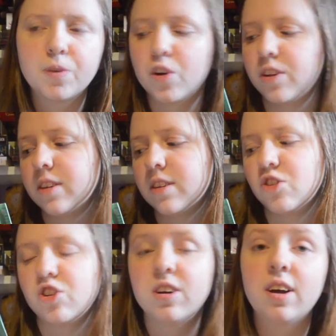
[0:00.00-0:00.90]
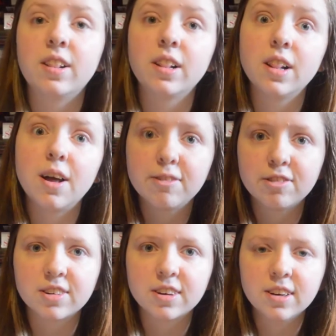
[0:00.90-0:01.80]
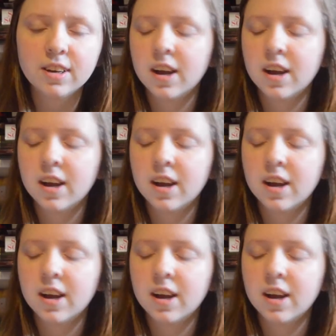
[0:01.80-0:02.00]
earlier this year and loved it.